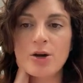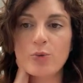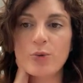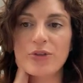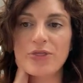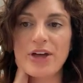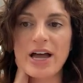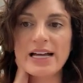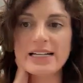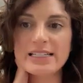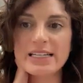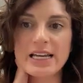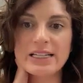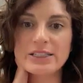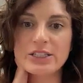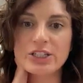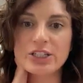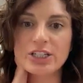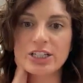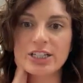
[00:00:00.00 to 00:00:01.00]
With that,
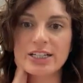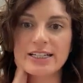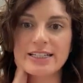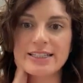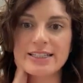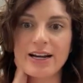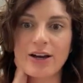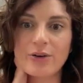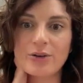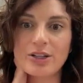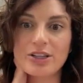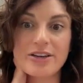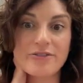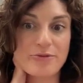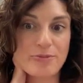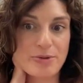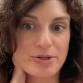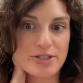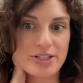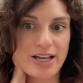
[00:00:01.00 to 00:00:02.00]
Tensor is down
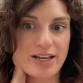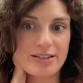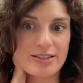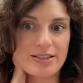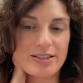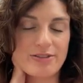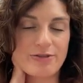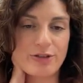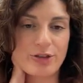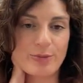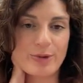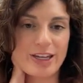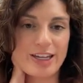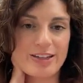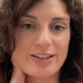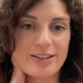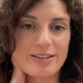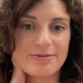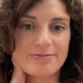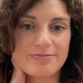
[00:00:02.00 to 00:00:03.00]
11% for the
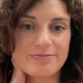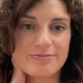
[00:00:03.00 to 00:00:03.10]
week.